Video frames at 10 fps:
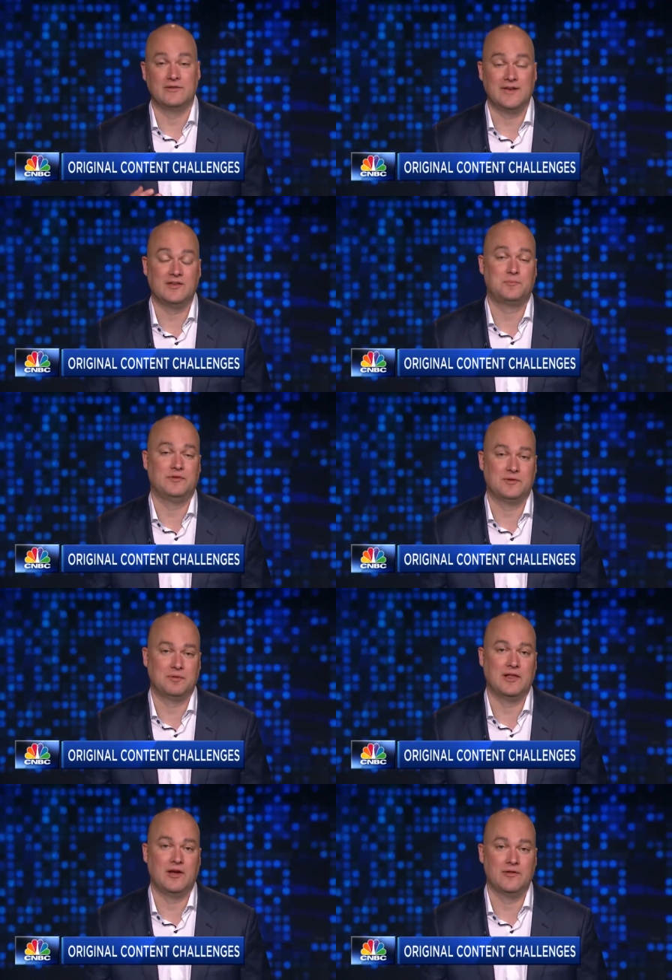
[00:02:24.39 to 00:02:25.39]
desperate to
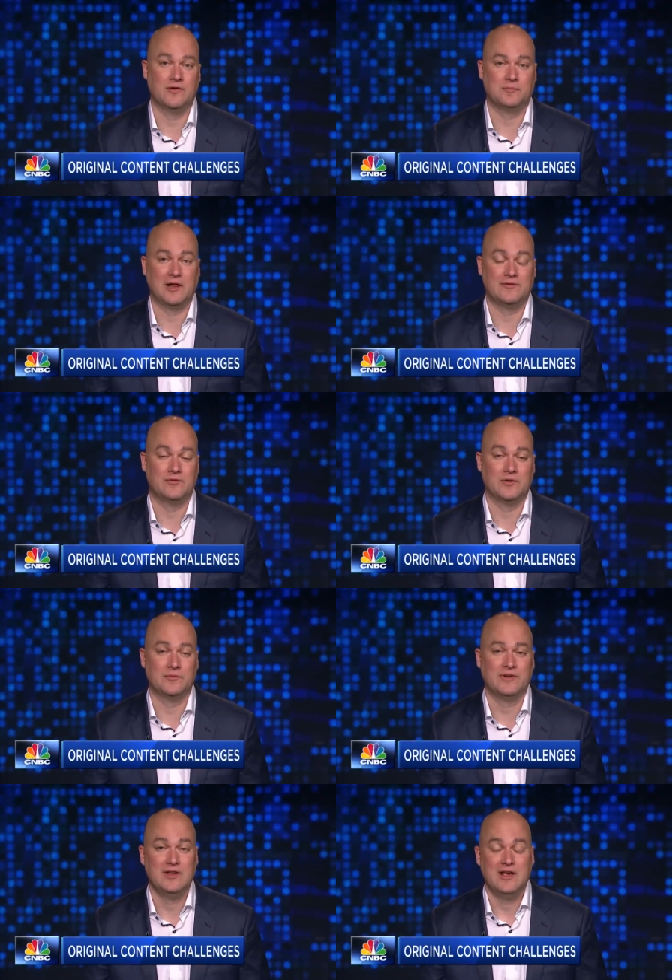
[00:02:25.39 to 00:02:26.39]
play on those
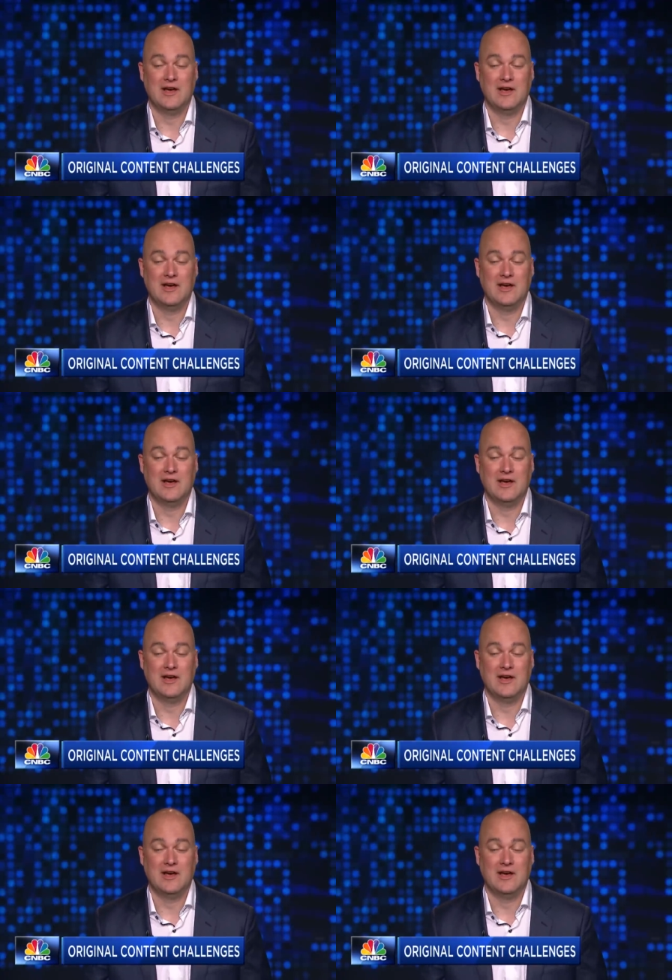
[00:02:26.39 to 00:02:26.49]
platforms.